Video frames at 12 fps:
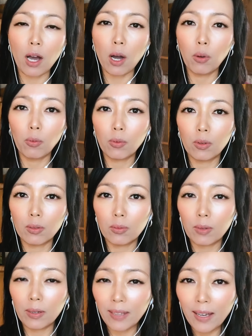
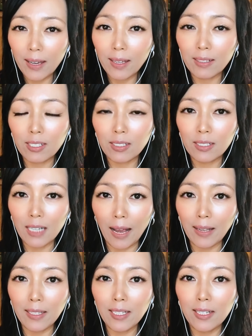were they
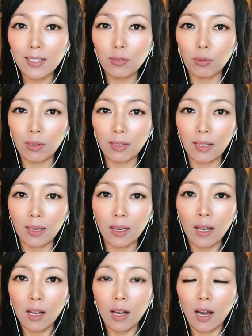Chinese, were
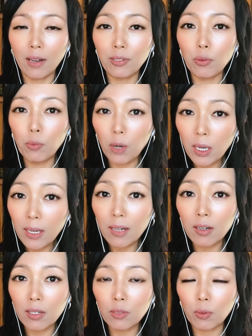they
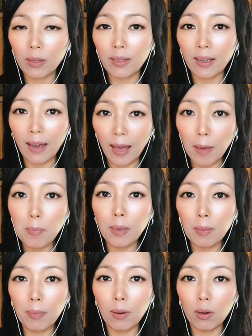Uyghurs, were they Han
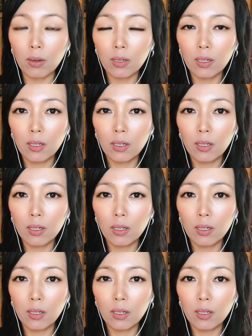people?